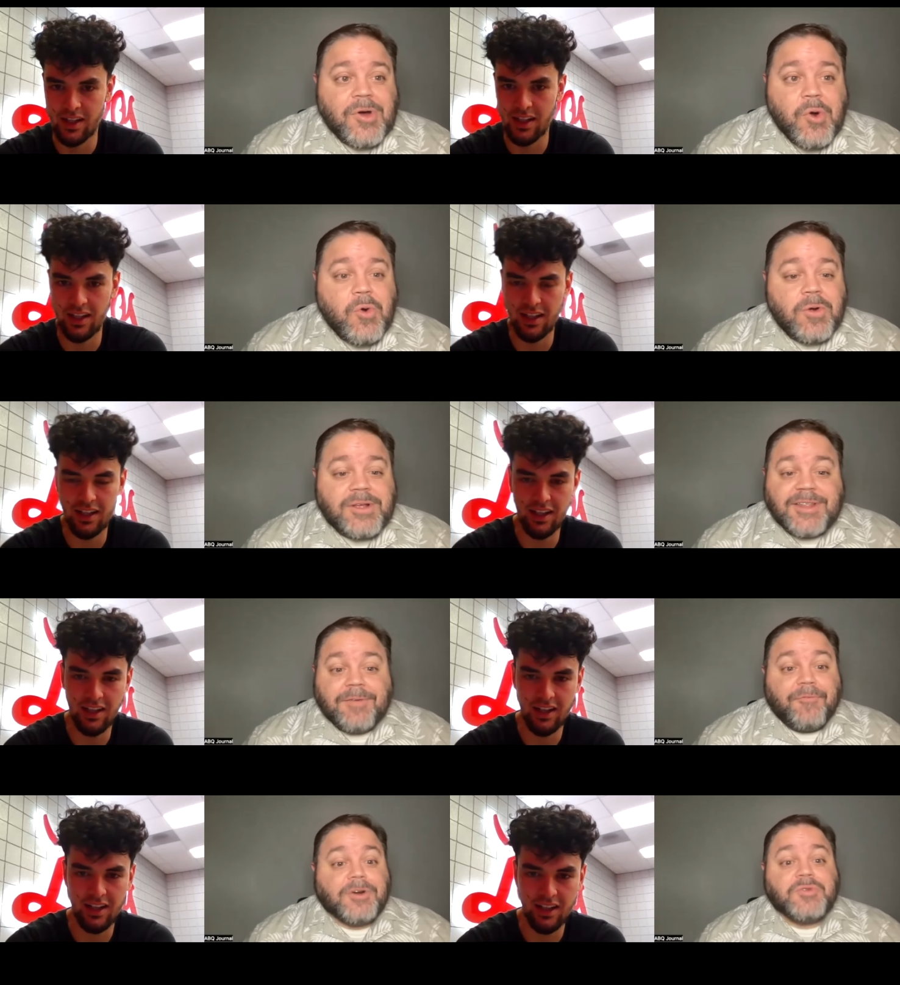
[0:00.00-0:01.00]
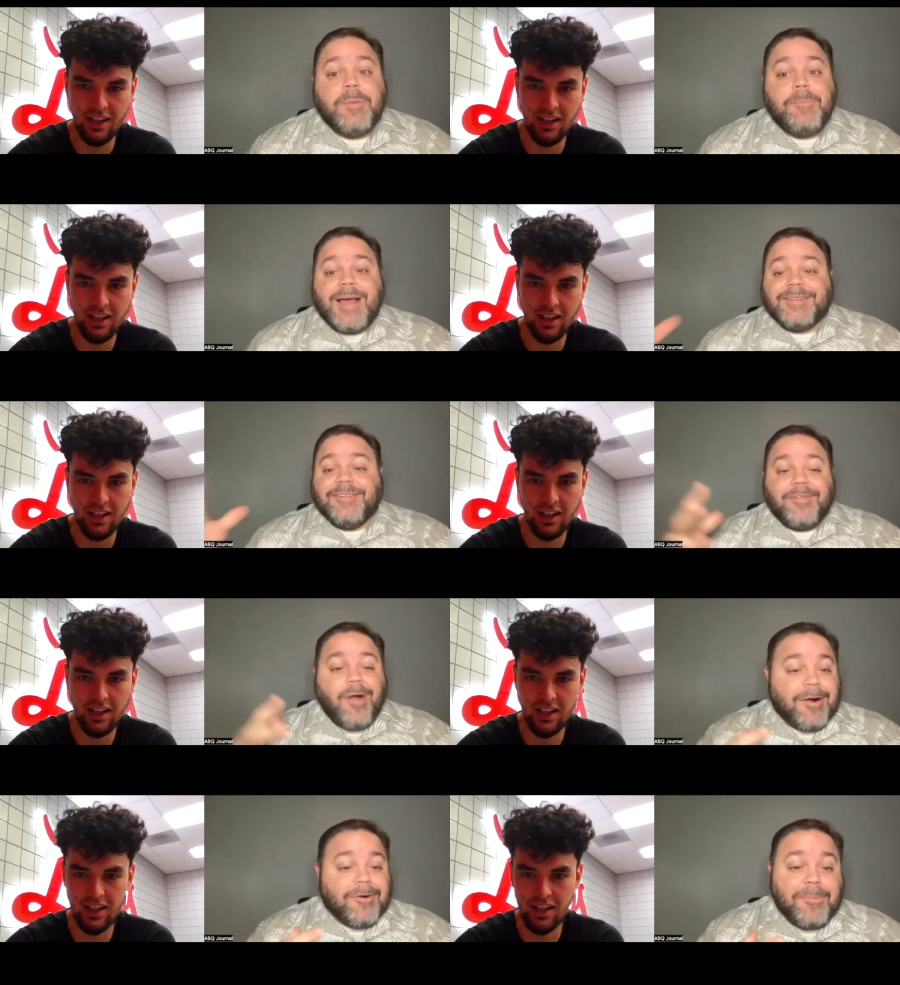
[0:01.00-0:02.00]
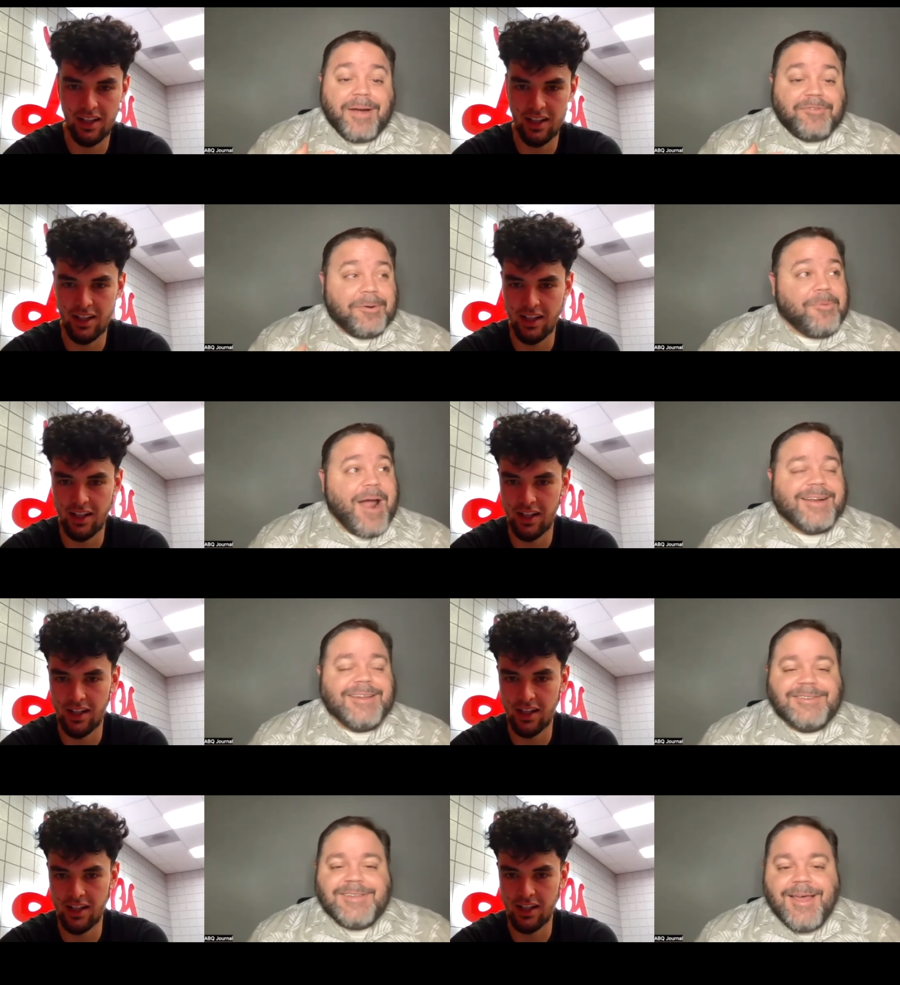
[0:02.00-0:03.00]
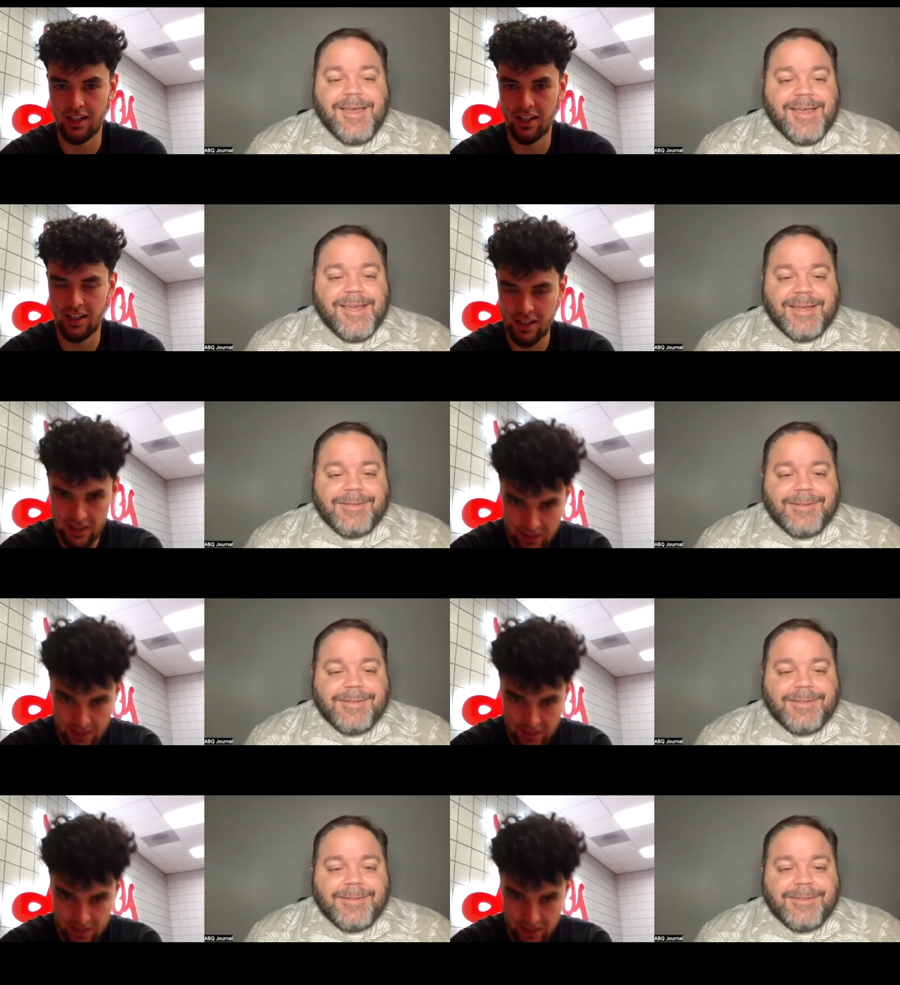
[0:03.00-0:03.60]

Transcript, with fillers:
Speaker 1: who is it? The first one back to the locker room after a practice? Eh,